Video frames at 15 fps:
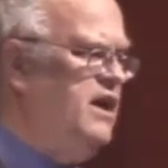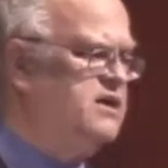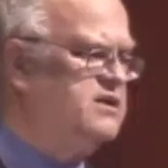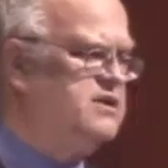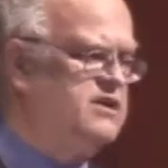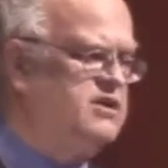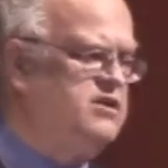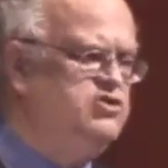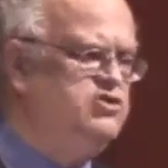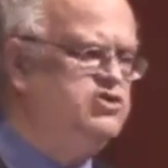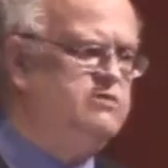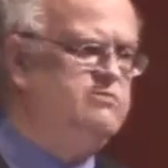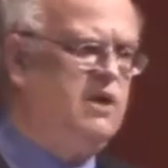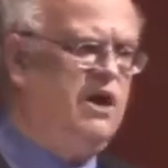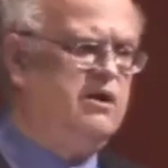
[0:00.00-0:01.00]

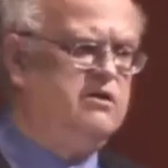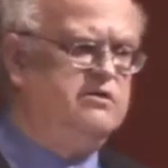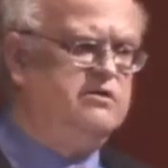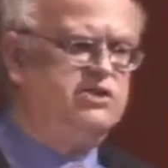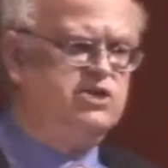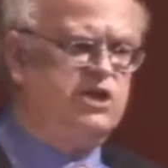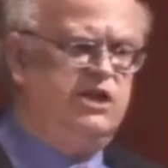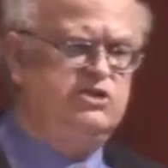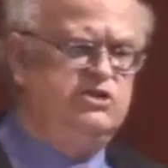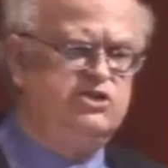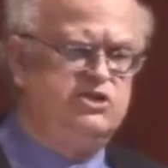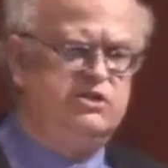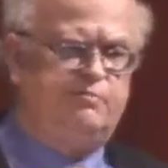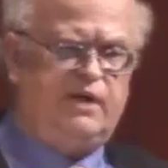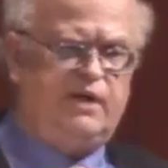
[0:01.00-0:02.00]
execution models change
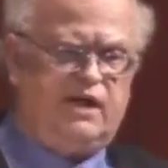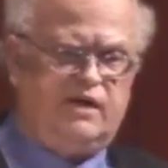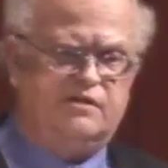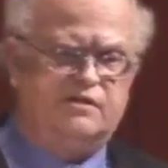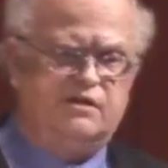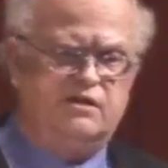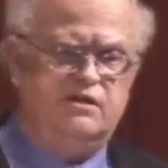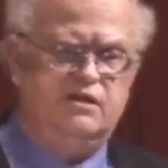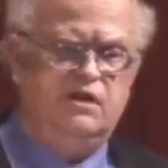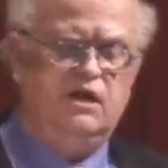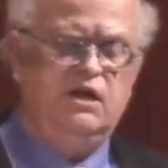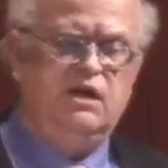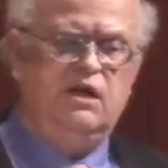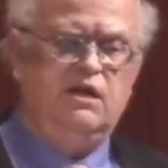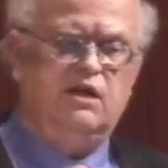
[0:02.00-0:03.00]
in the past,
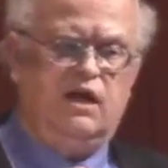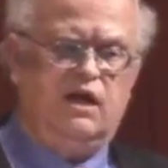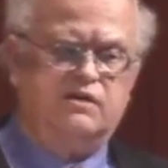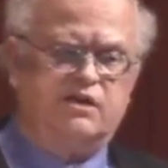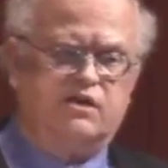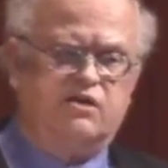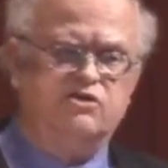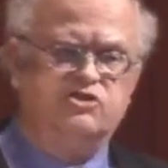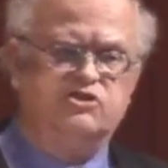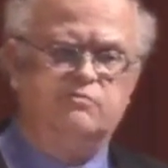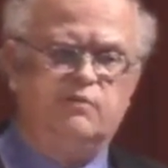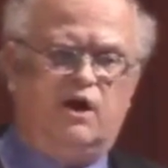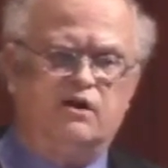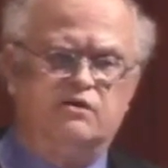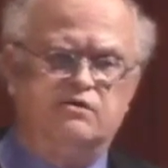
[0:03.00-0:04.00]
execution
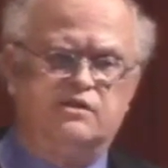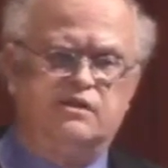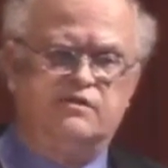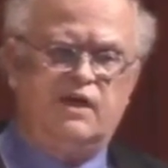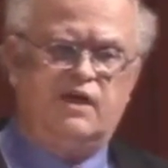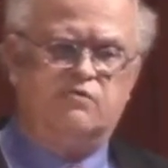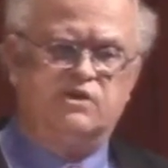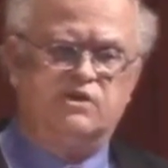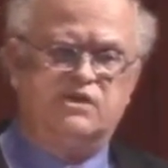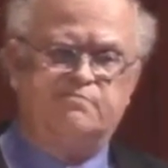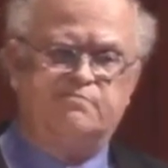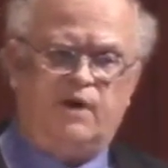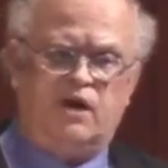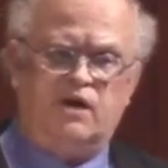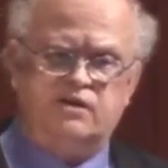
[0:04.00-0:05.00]
models that
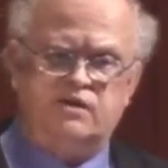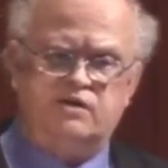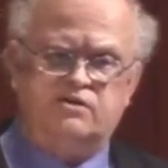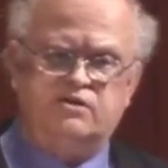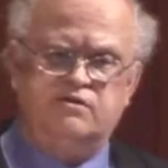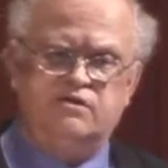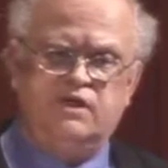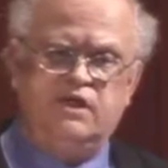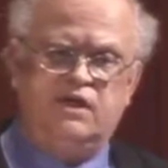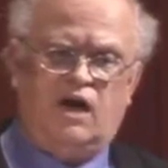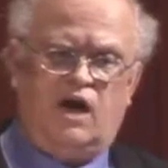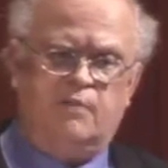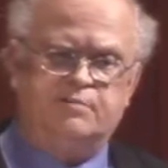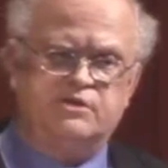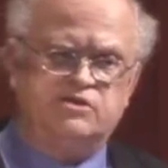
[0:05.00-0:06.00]
responded to the
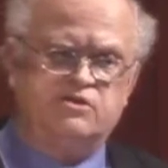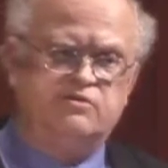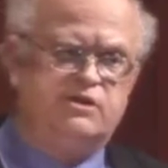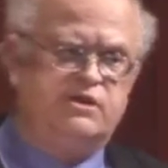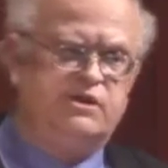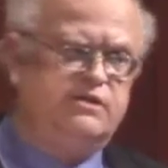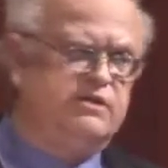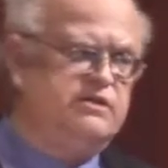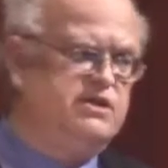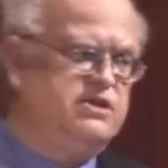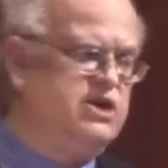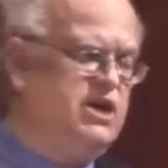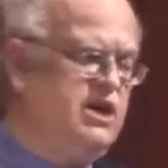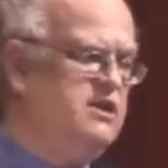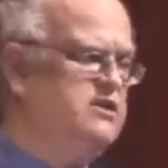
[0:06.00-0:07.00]
opportunities and the
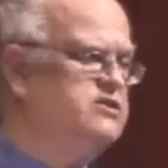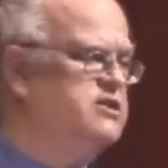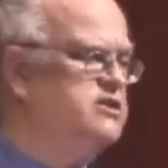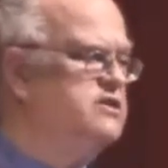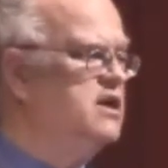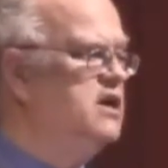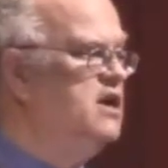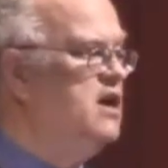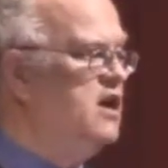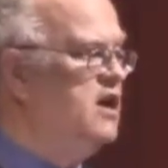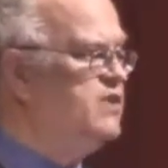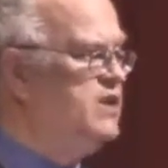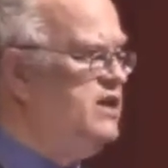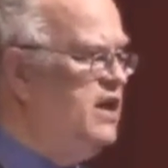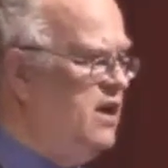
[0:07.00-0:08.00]
challenges of
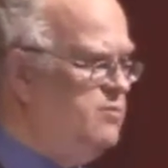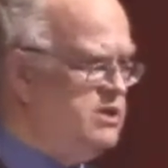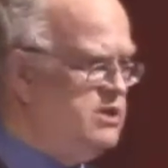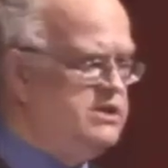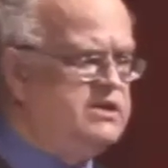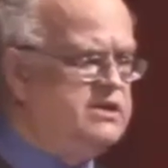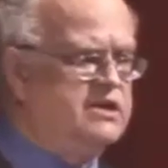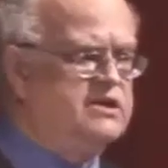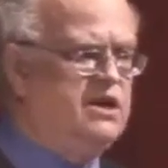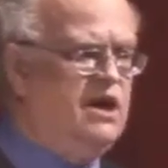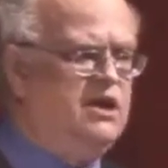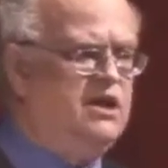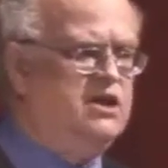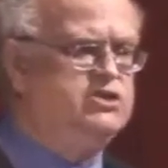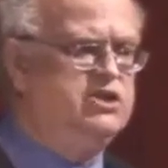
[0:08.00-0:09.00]
enabling
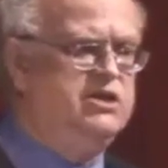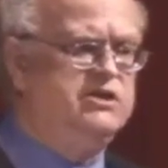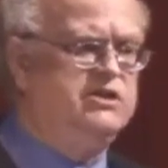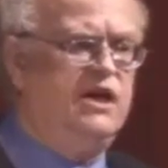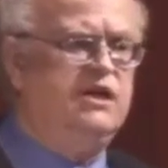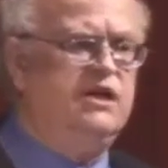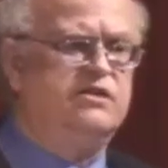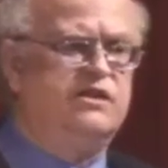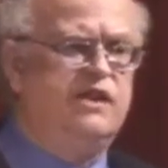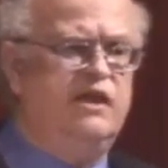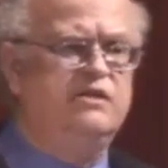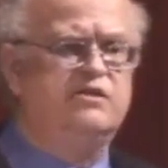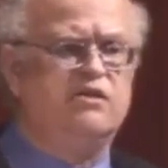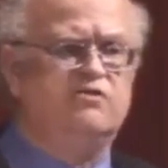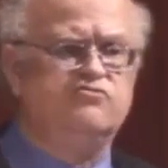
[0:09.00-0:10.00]
technologies as
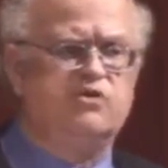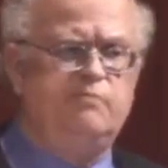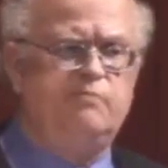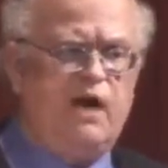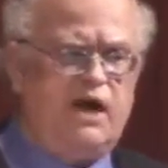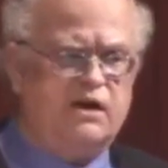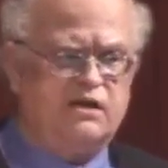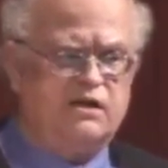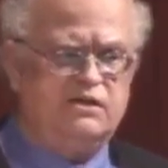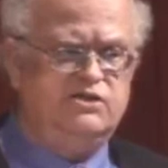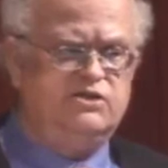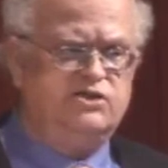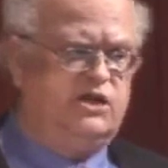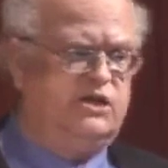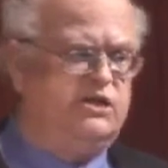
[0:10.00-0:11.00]
they so dramatically
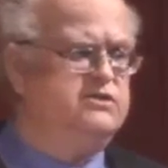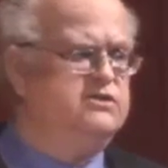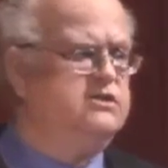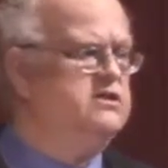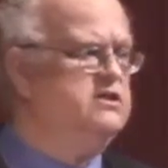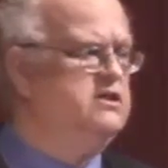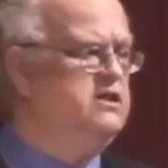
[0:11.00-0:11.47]
changed.